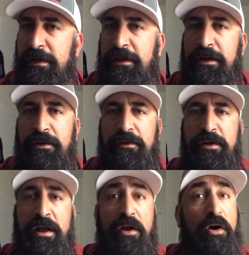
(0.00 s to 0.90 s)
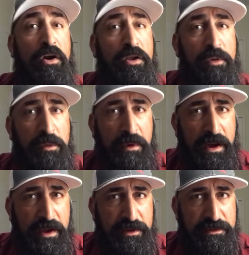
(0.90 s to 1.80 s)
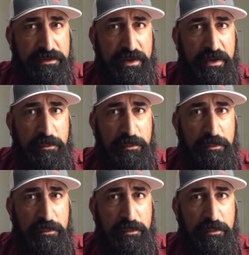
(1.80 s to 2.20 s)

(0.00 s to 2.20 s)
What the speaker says: You're not arguing behind a screen.